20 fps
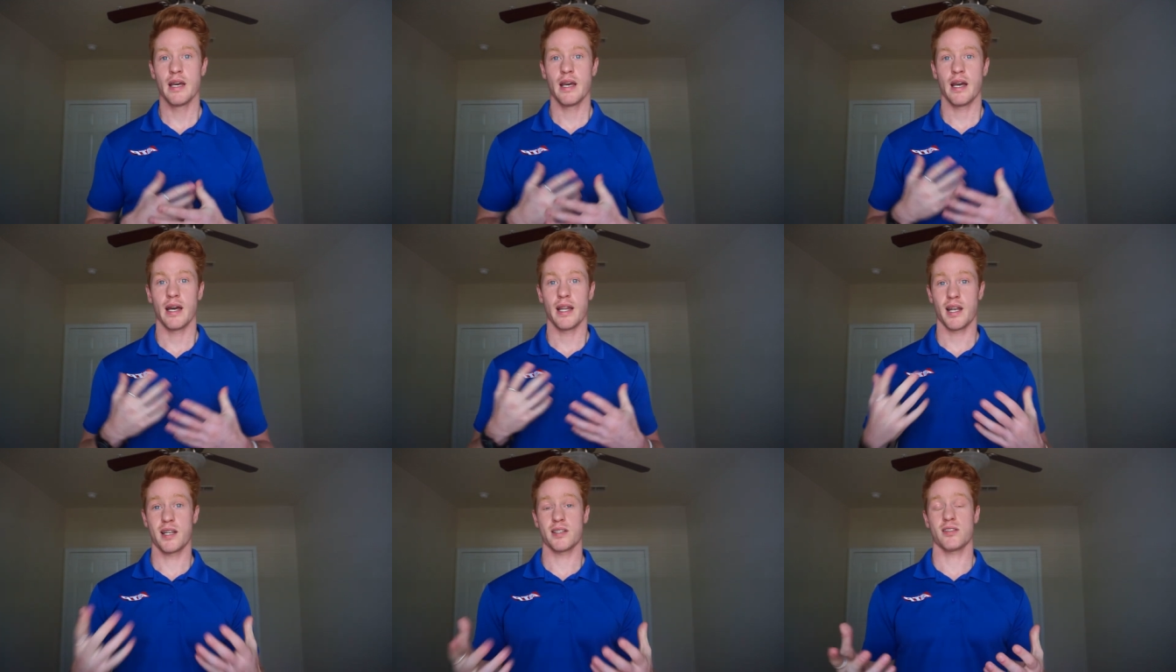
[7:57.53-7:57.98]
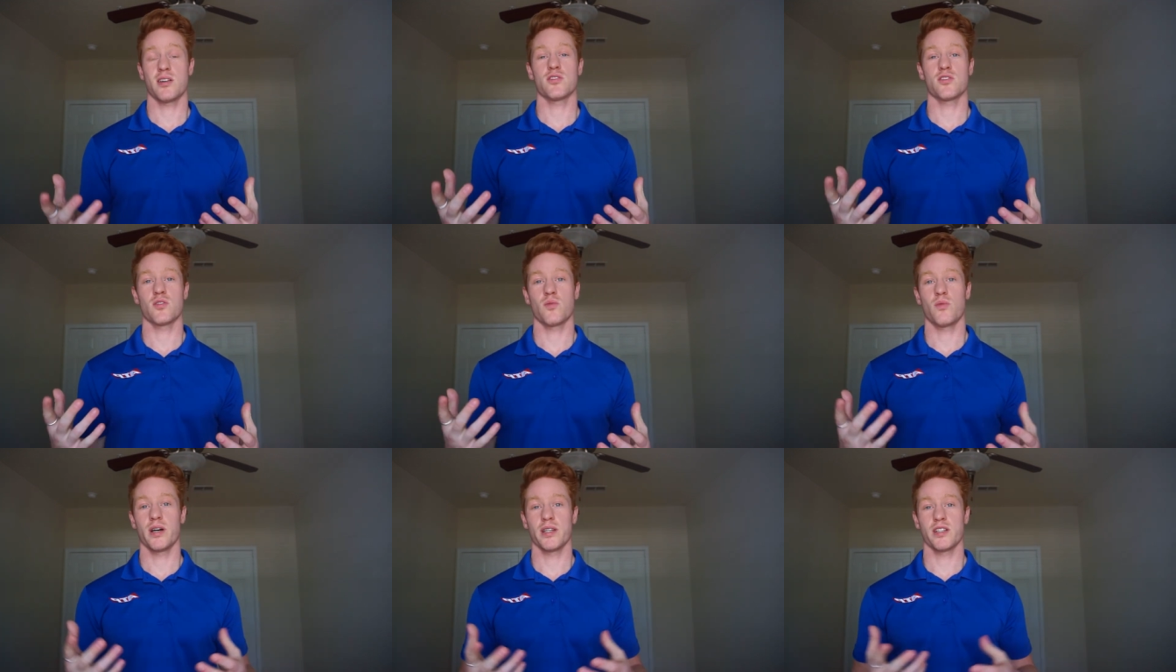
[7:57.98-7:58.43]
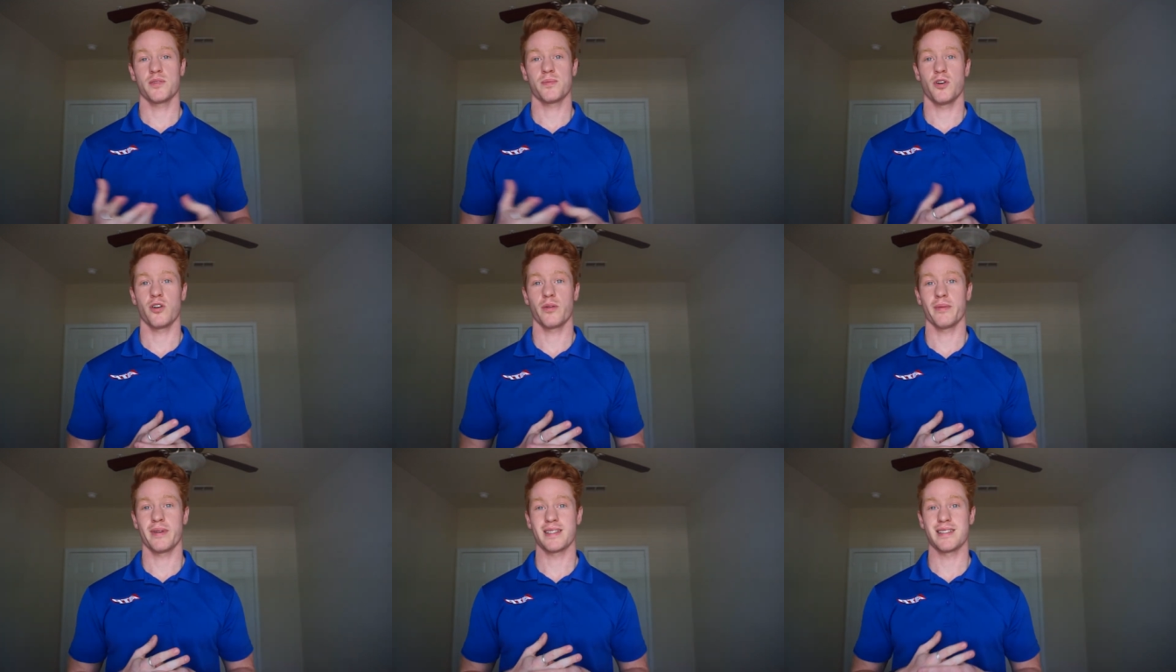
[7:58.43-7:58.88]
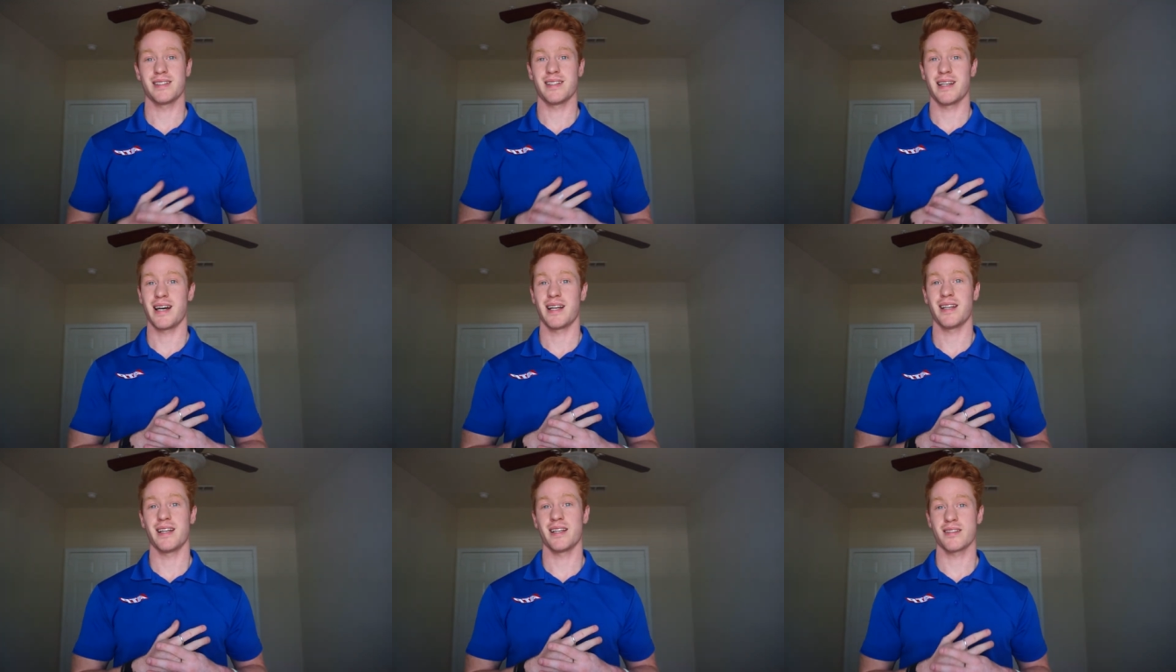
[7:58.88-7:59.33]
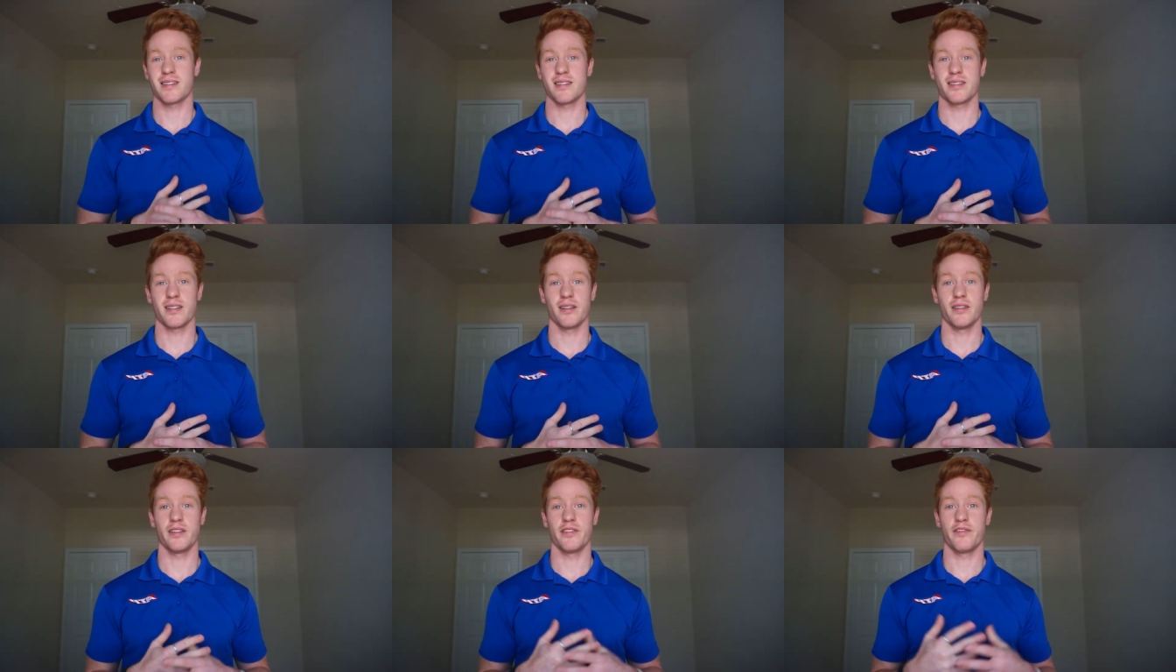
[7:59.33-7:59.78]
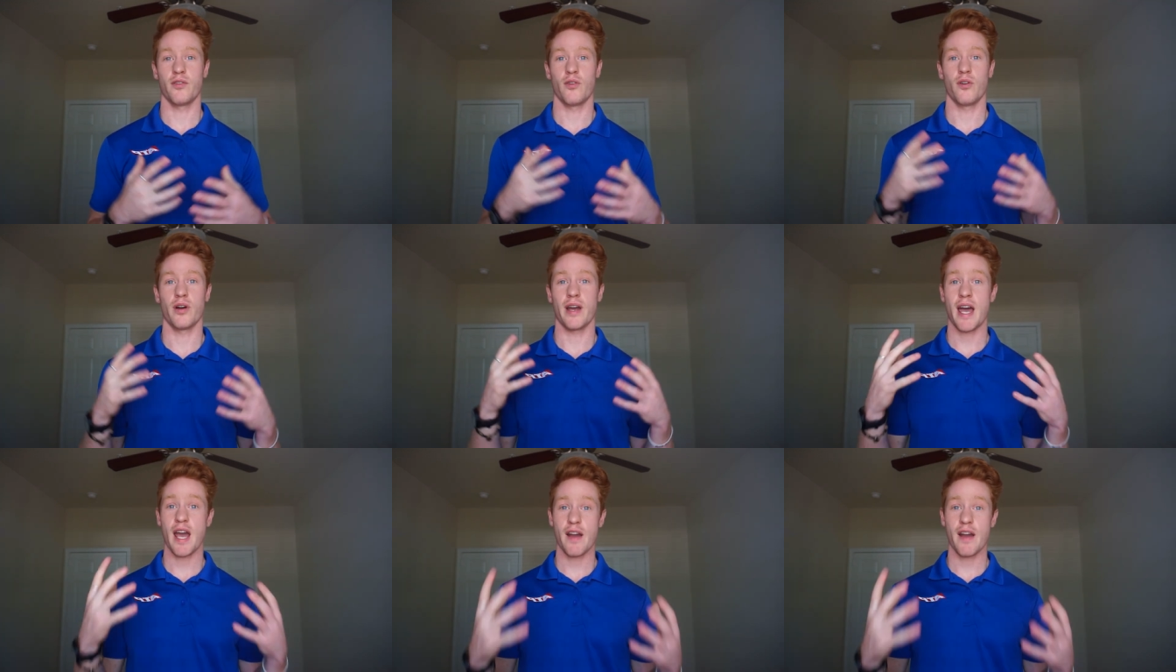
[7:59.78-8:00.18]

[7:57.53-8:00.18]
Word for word: And that is also why this program is not necessarily for